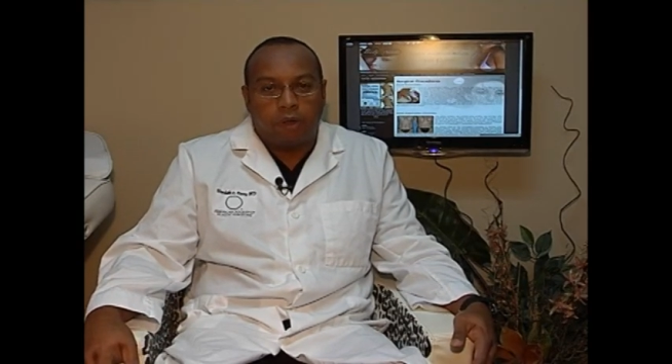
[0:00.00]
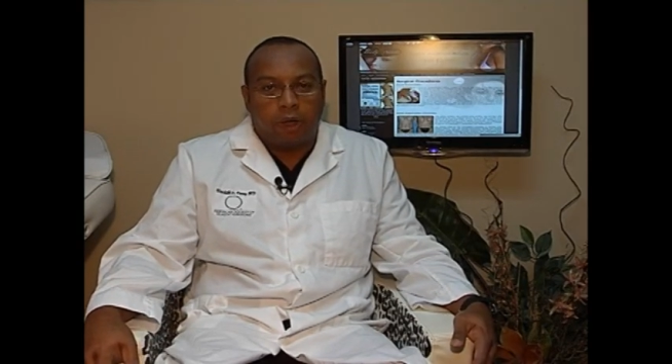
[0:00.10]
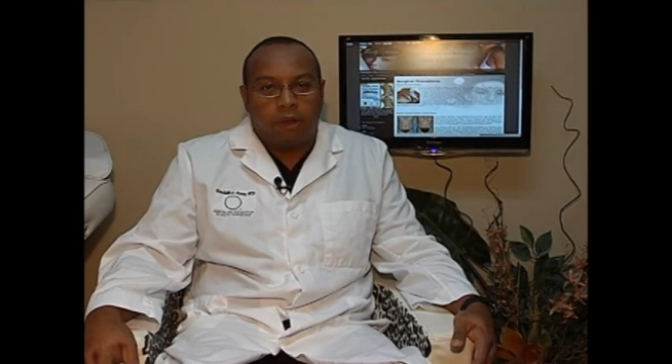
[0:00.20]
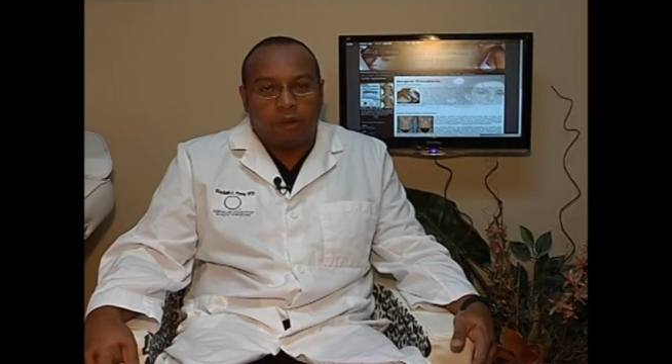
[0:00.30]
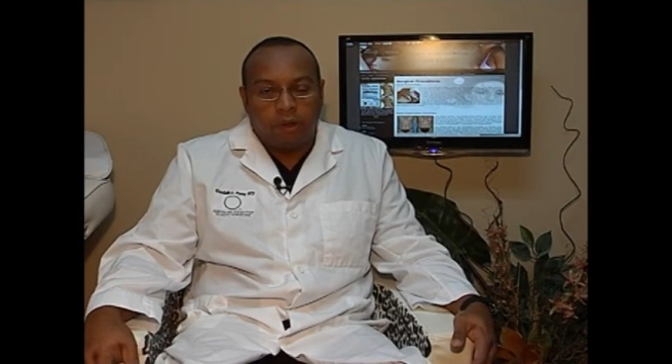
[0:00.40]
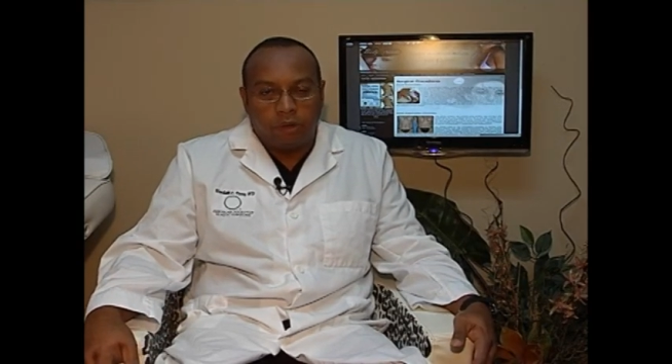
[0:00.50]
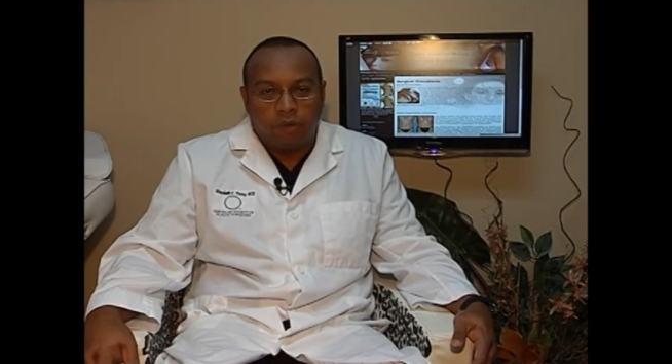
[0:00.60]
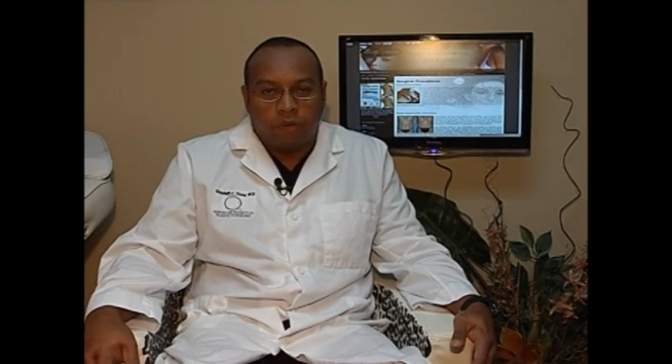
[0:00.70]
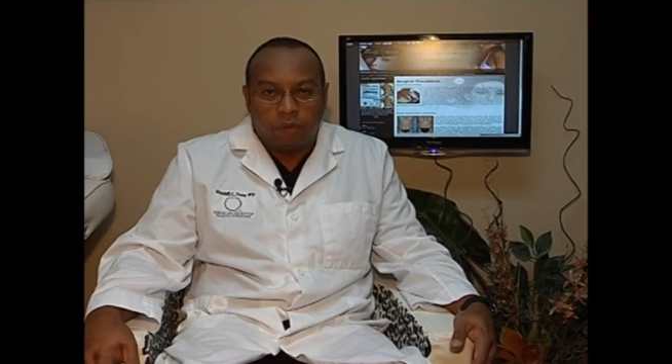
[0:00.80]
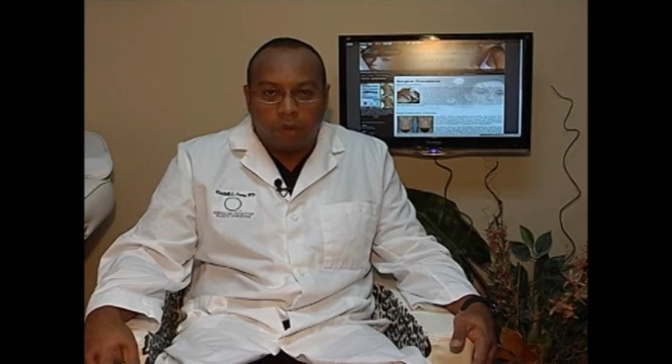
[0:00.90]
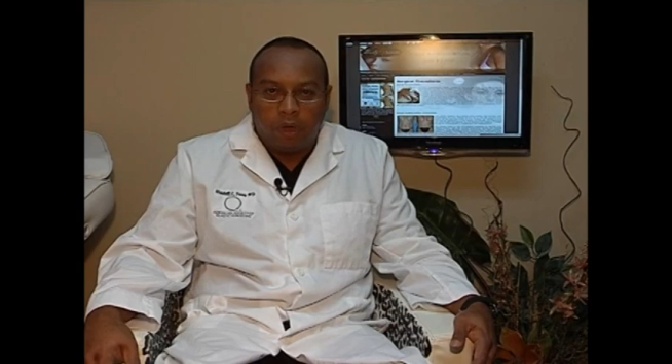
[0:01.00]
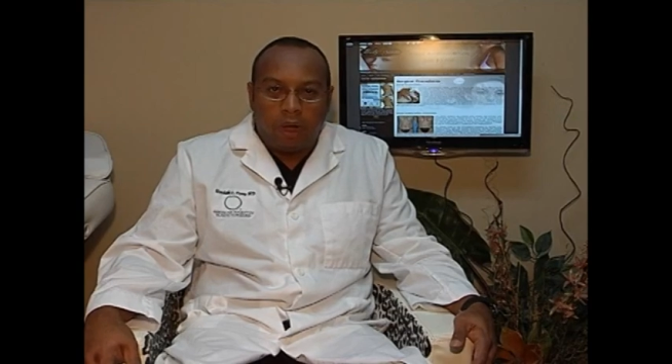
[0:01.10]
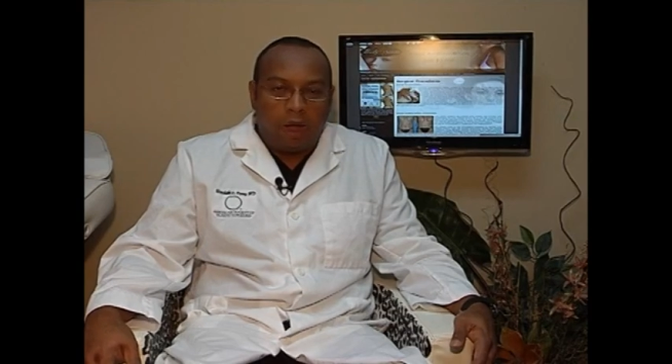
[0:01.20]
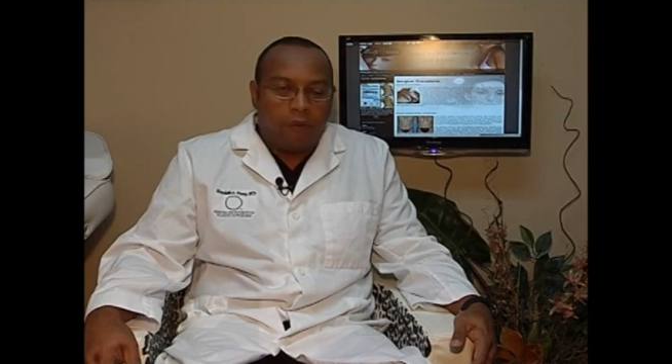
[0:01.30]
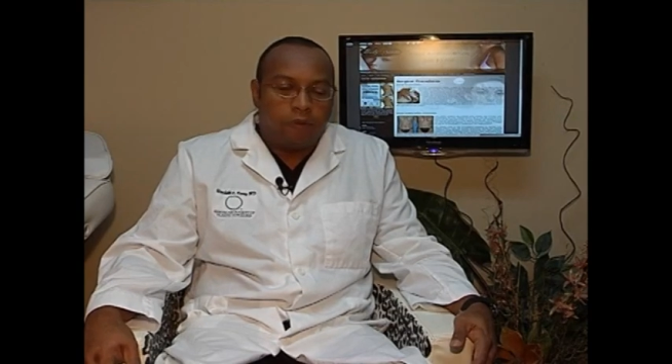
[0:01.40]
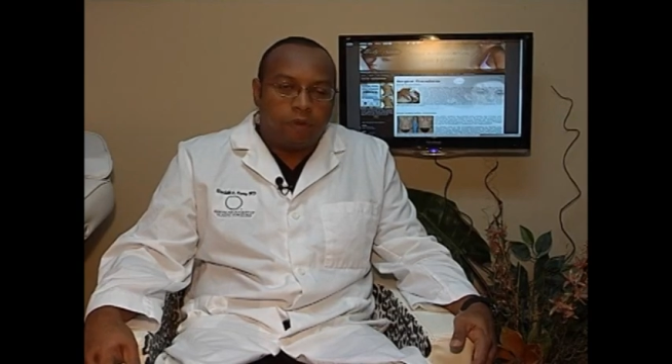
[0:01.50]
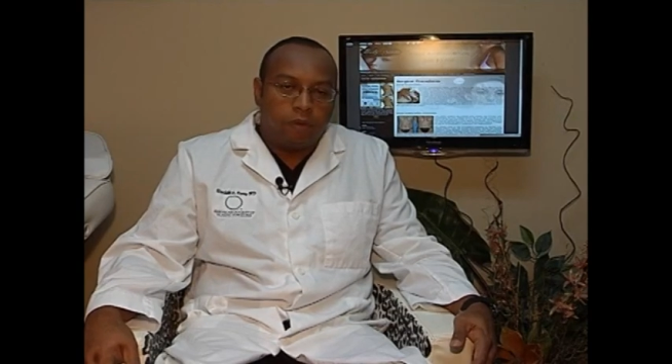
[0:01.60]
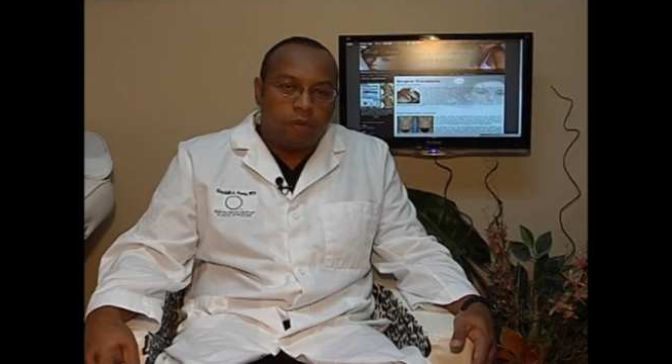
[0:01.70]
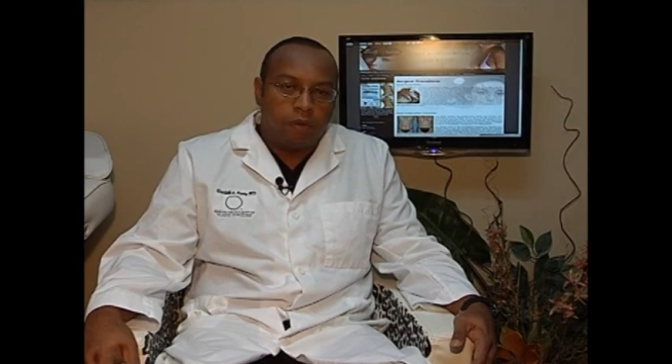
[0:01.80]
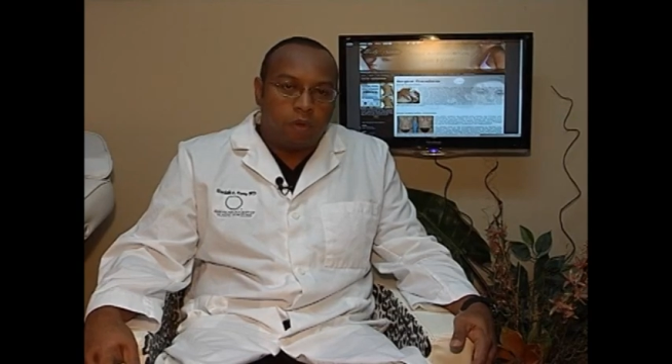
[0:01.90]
That could lead to having to